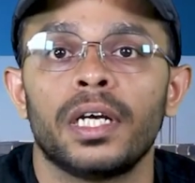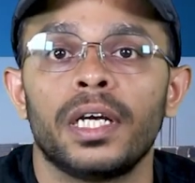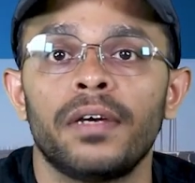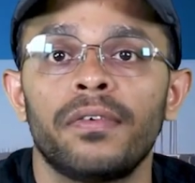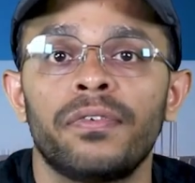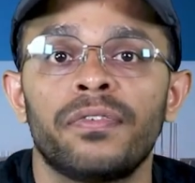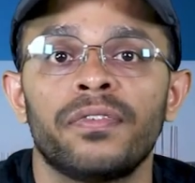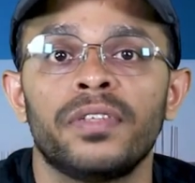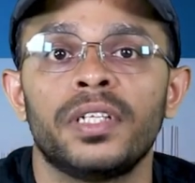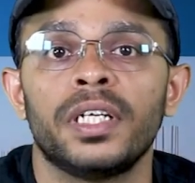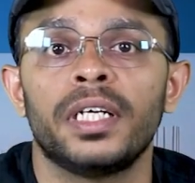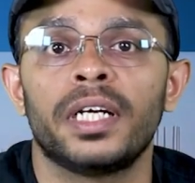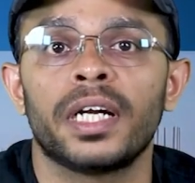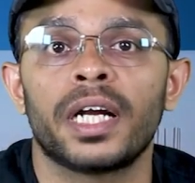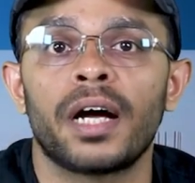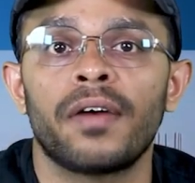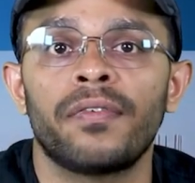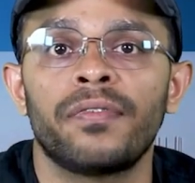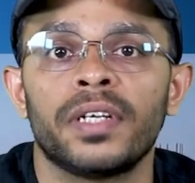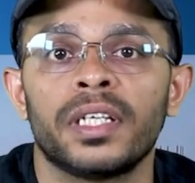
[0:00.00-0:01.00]
If the
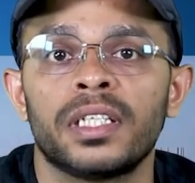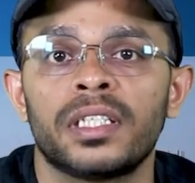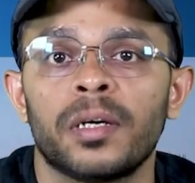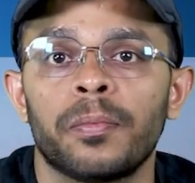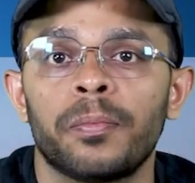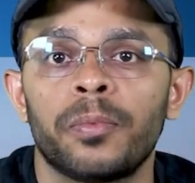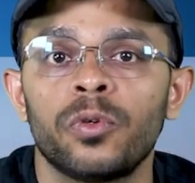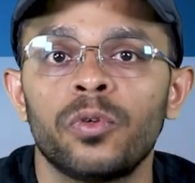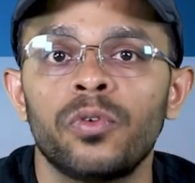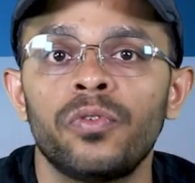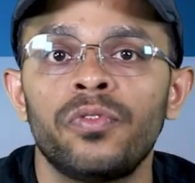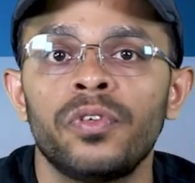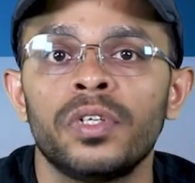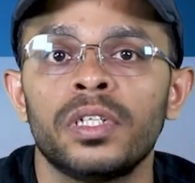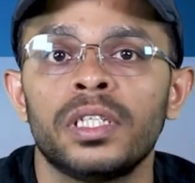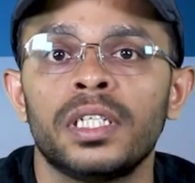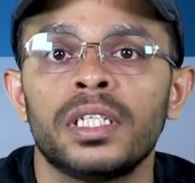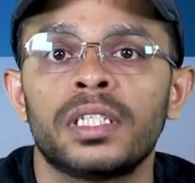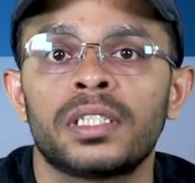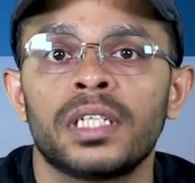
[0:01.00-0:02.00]
draft is
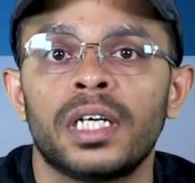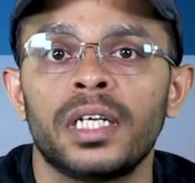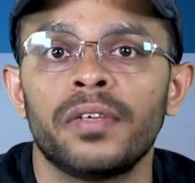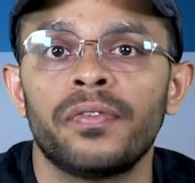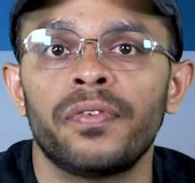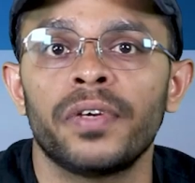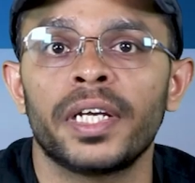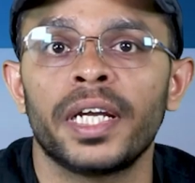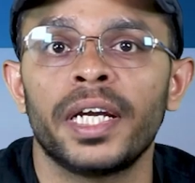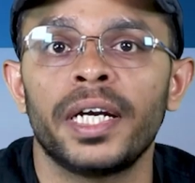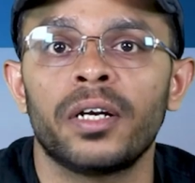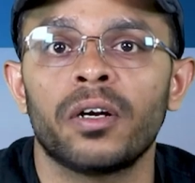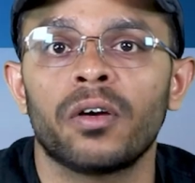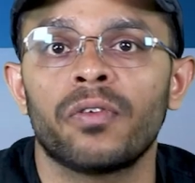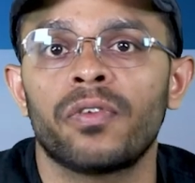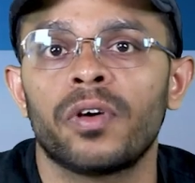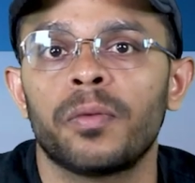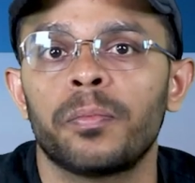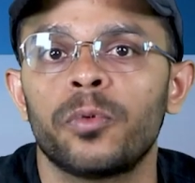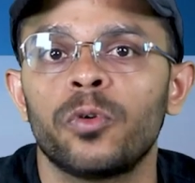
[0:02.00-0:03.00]
approved, the certificate
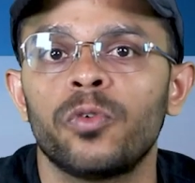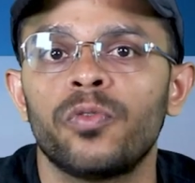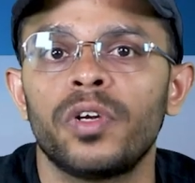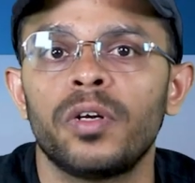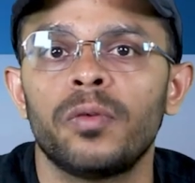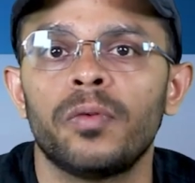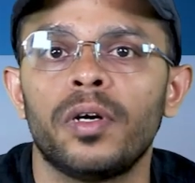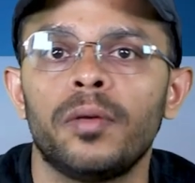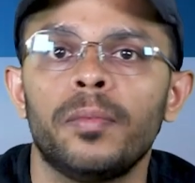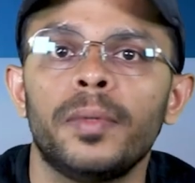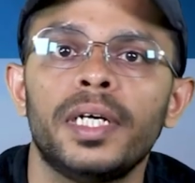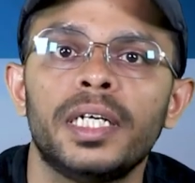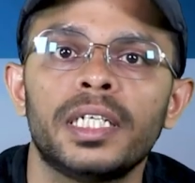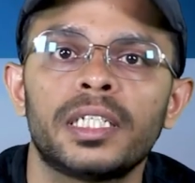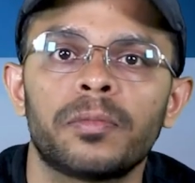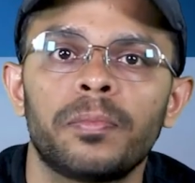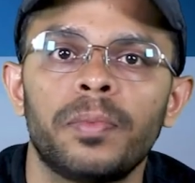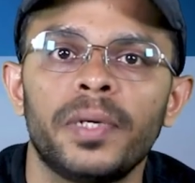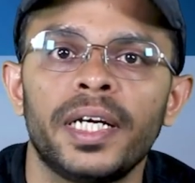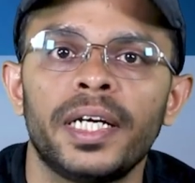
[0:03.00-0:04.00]
of approval will be
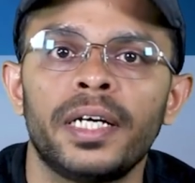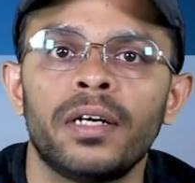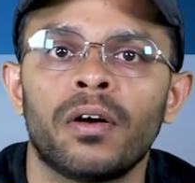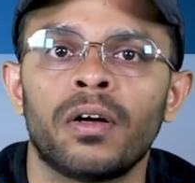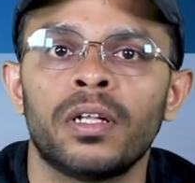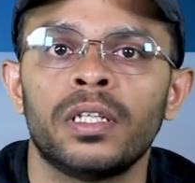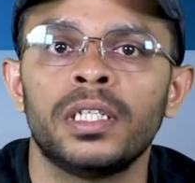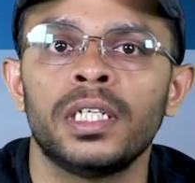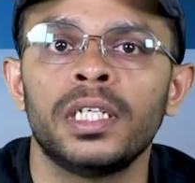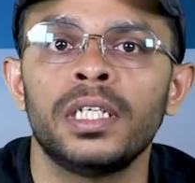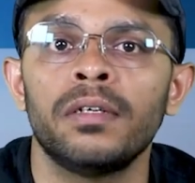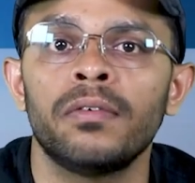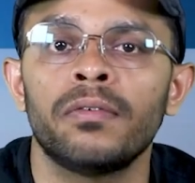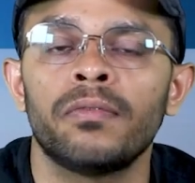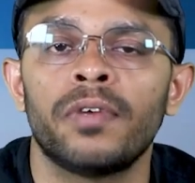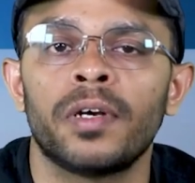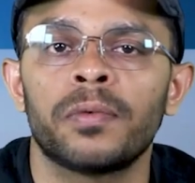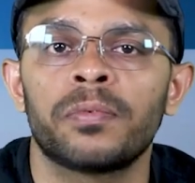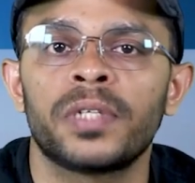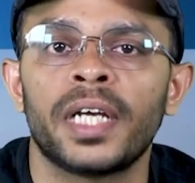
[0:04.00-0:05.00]
displayed on the
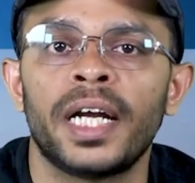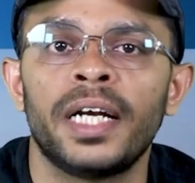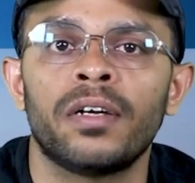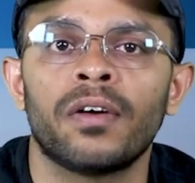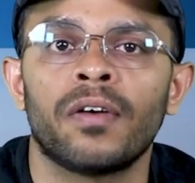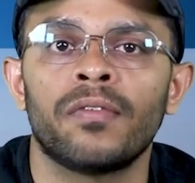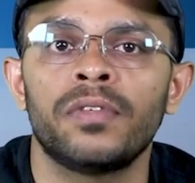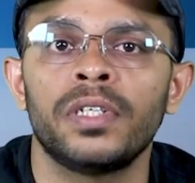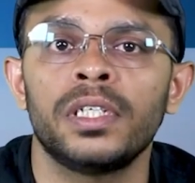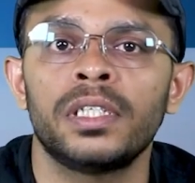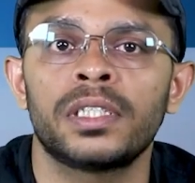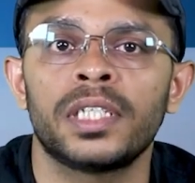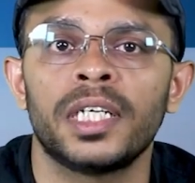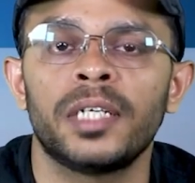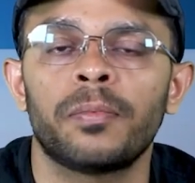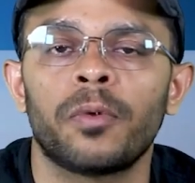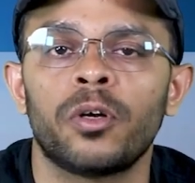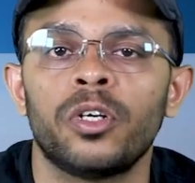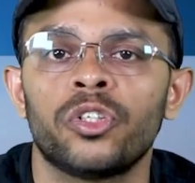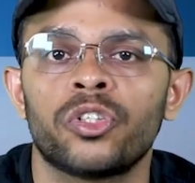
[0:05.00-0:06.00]
website of the
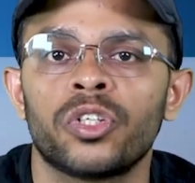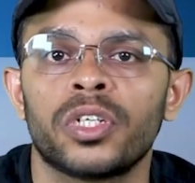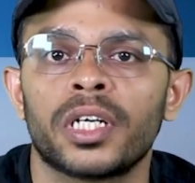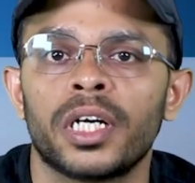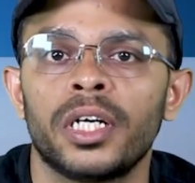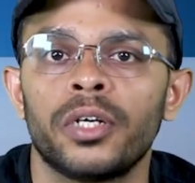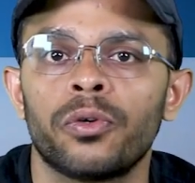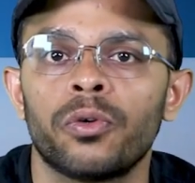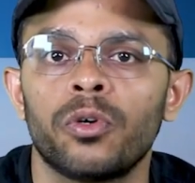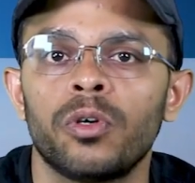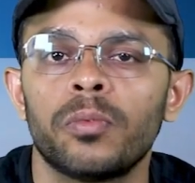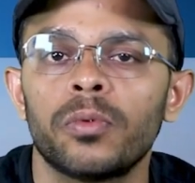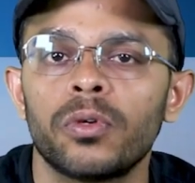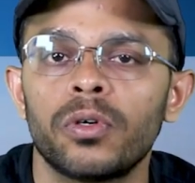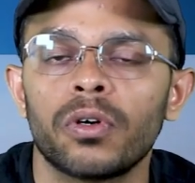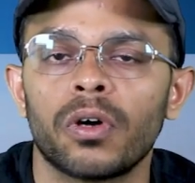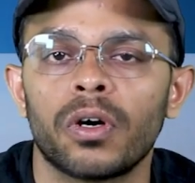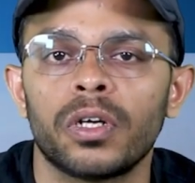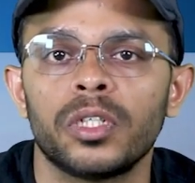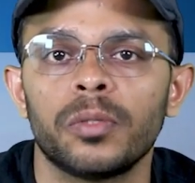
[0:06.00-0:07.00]
State Pollution Control
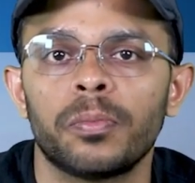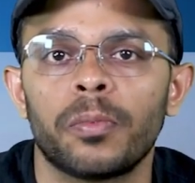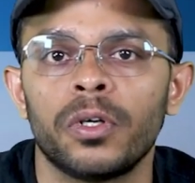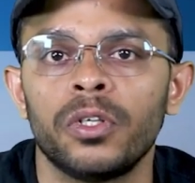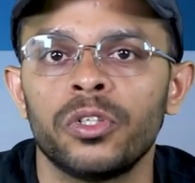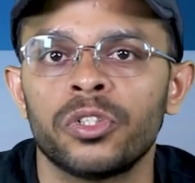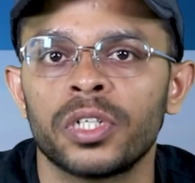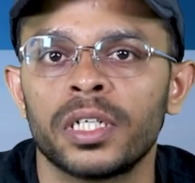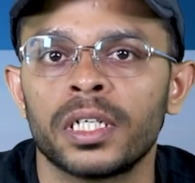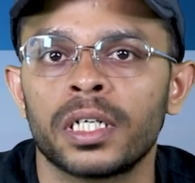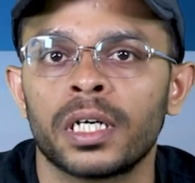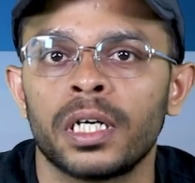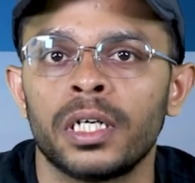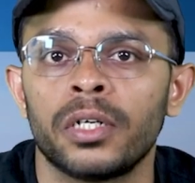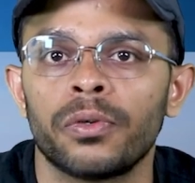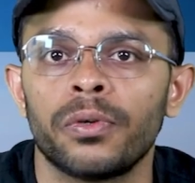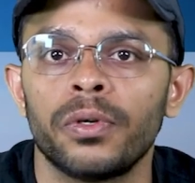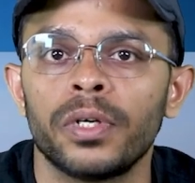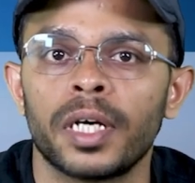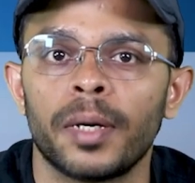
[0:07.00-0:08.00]
Board or the Pollution
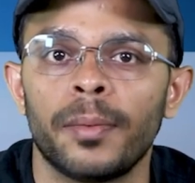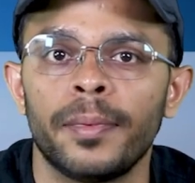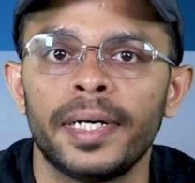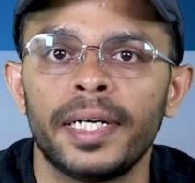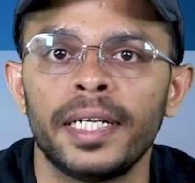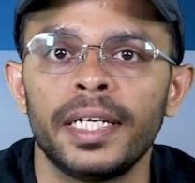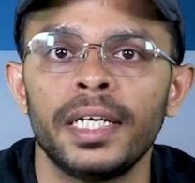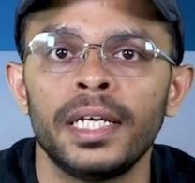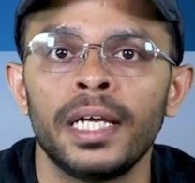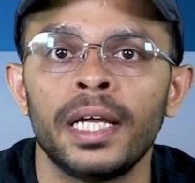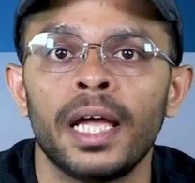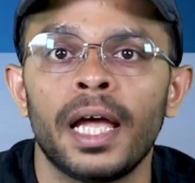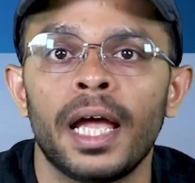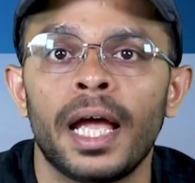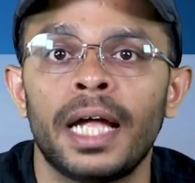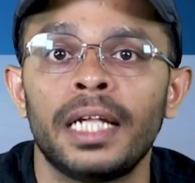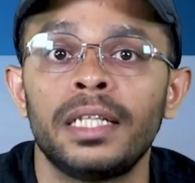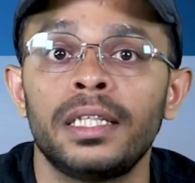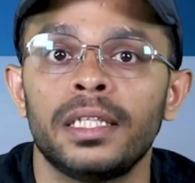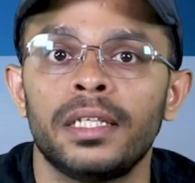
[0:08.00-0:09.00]
Control Committee
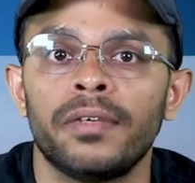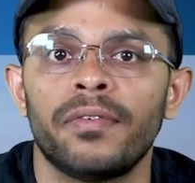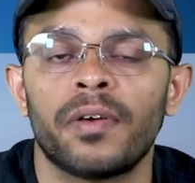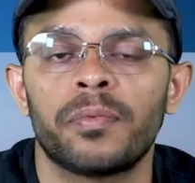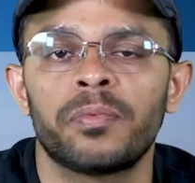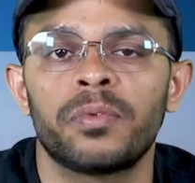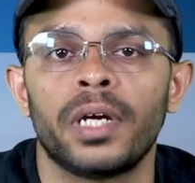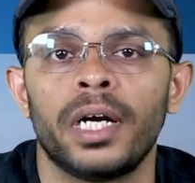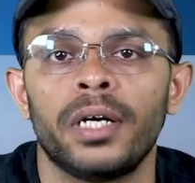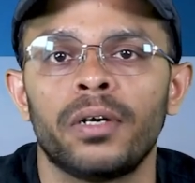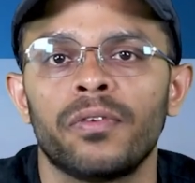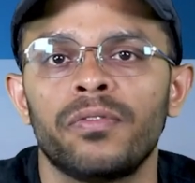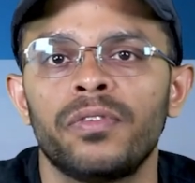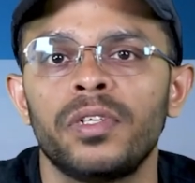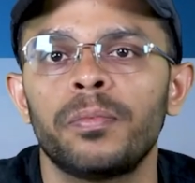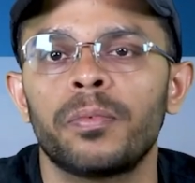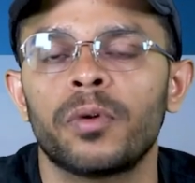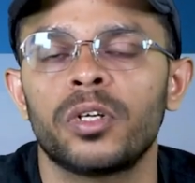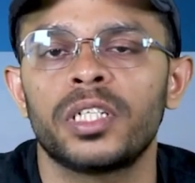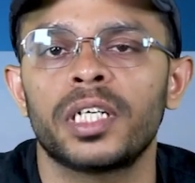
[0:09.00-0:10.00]
and the website of
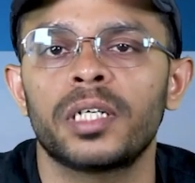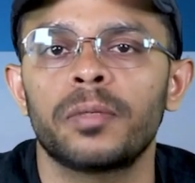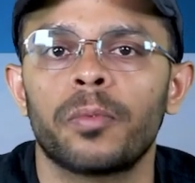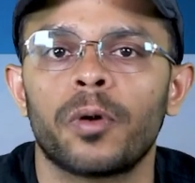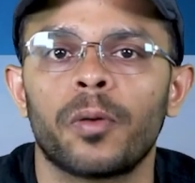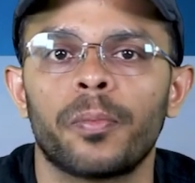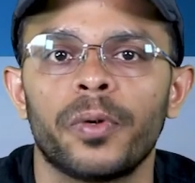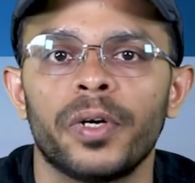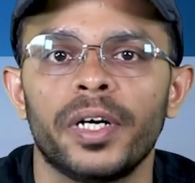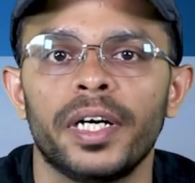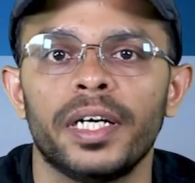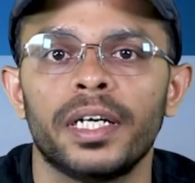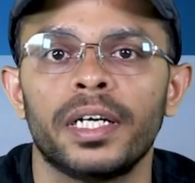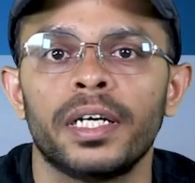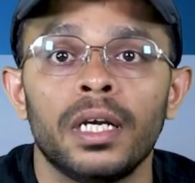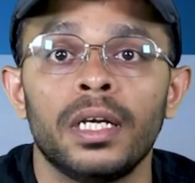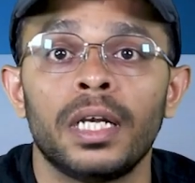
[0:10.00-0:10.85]
the project proponent.